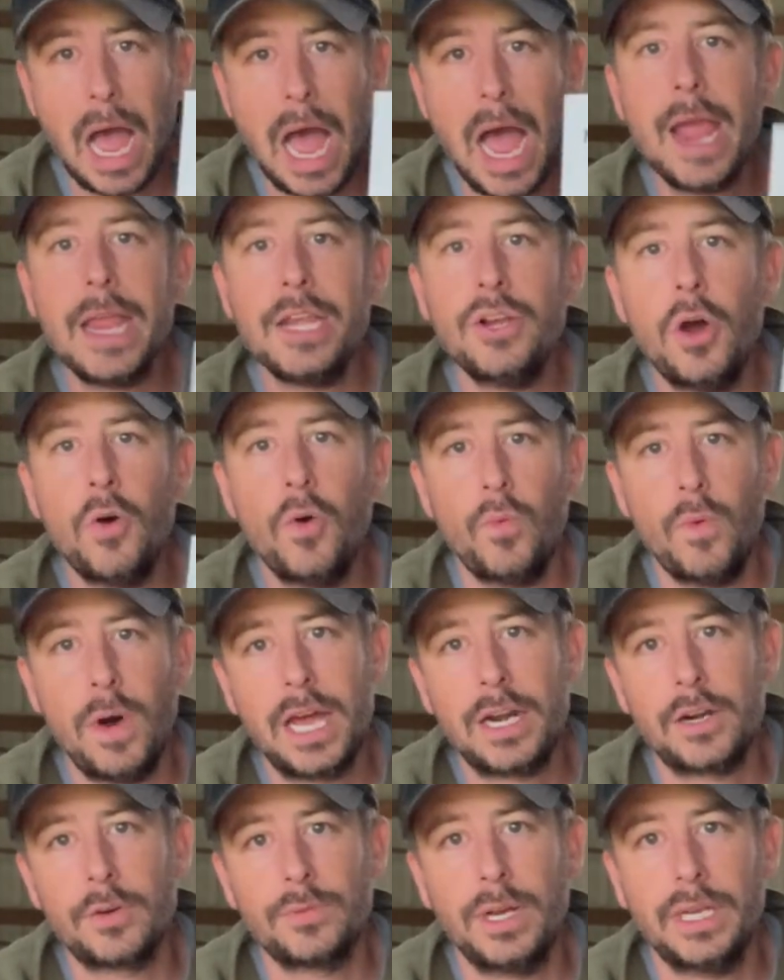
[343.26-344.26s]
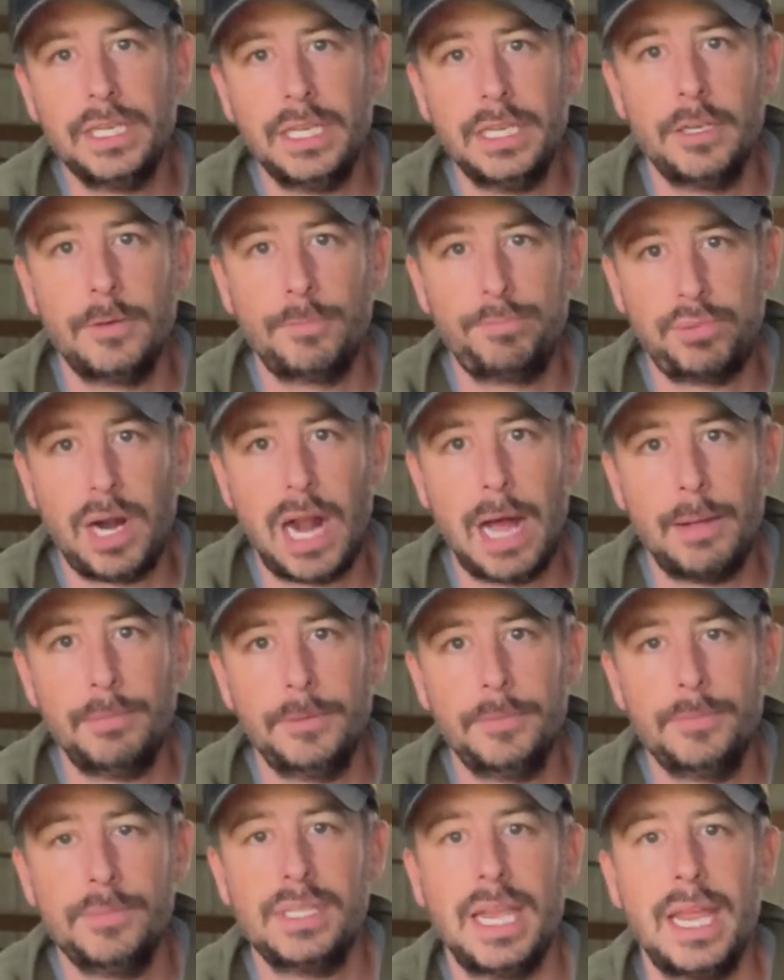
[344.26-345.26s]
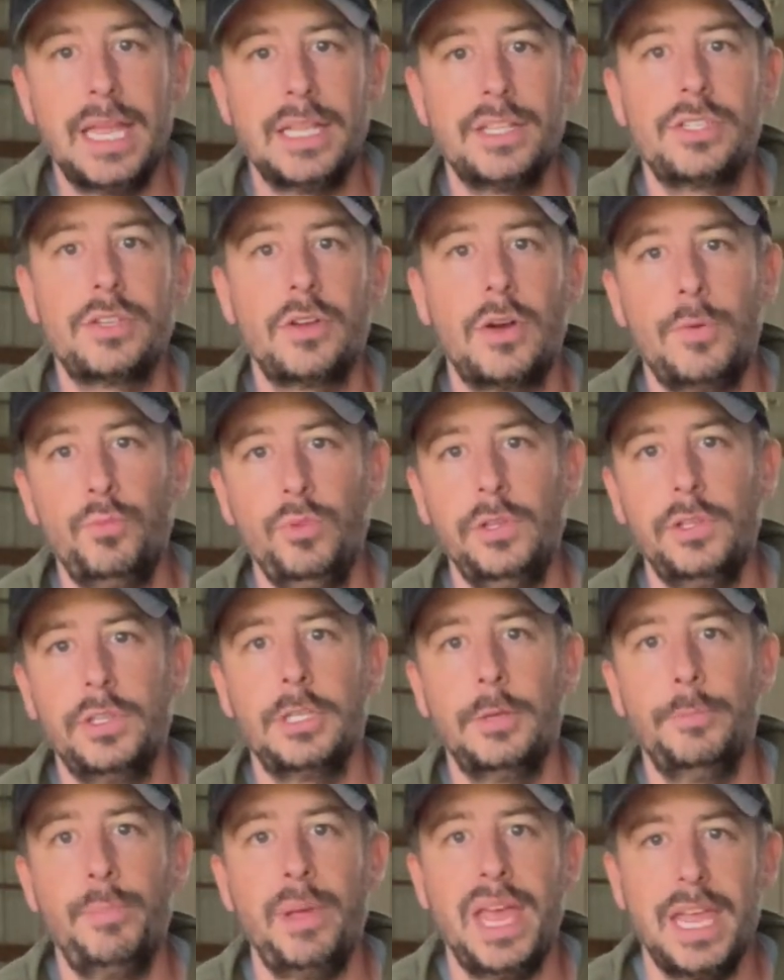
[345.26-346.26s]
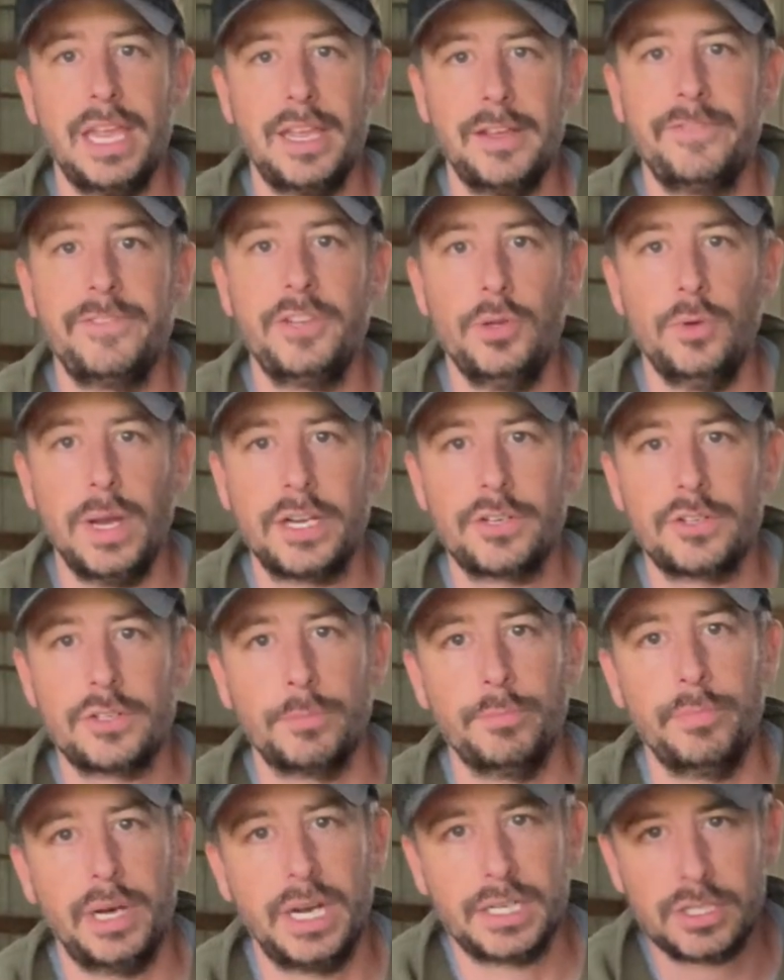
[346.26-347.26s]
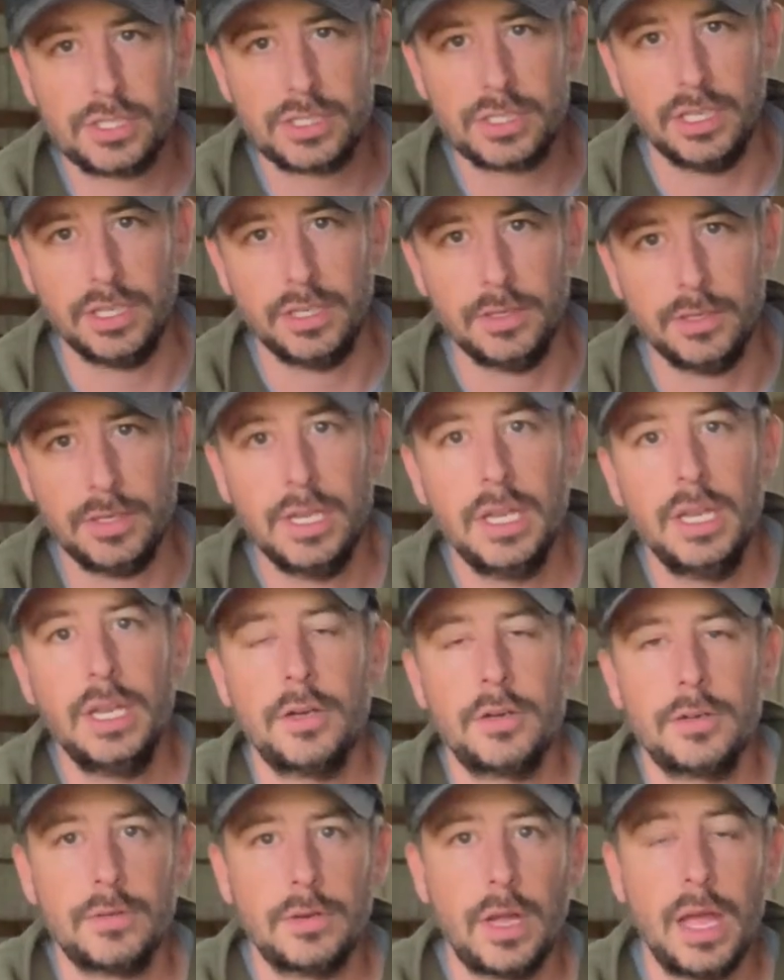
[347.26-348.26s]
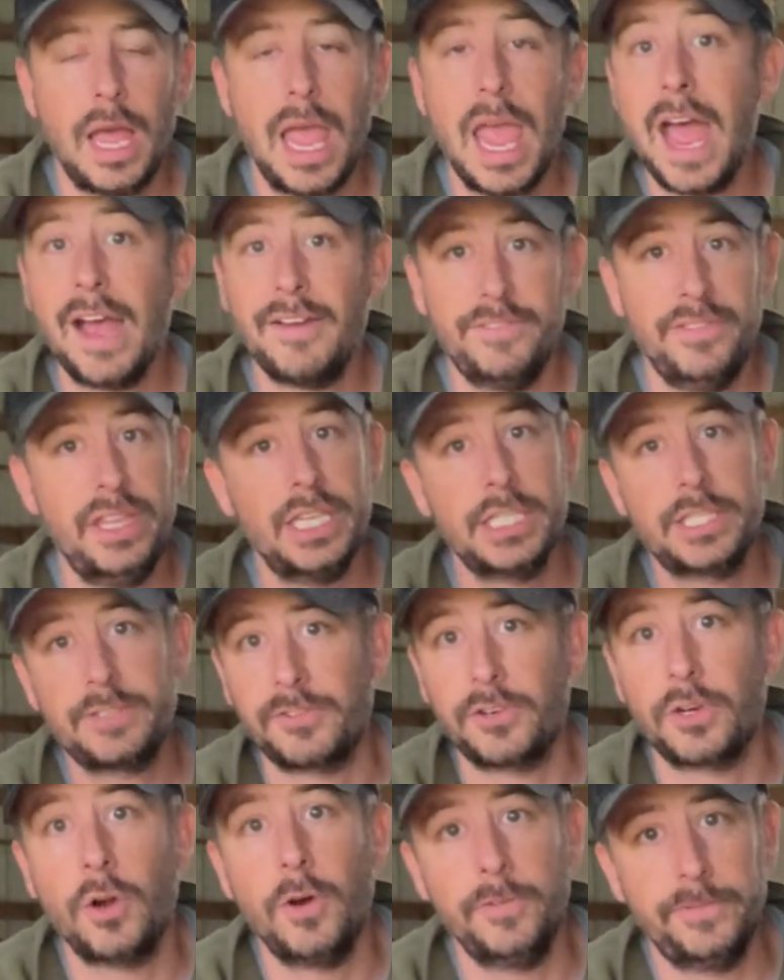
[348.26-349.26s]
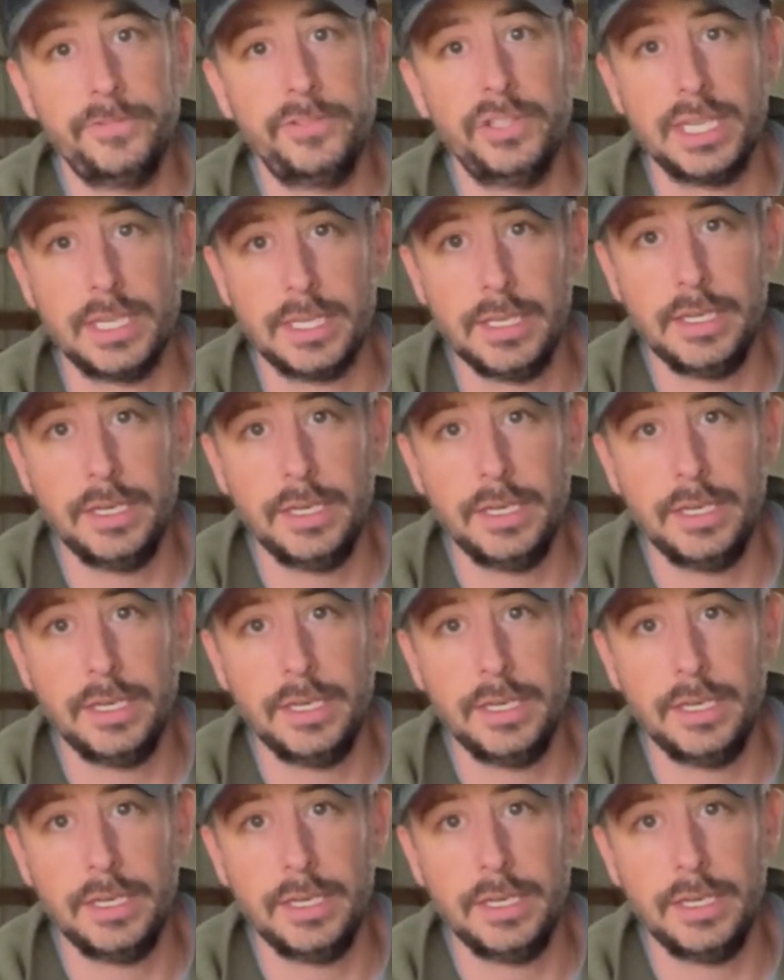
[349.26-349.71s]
I don't want to run into problems, and so I'm willing to pay a few extra bucks to have this for hopefully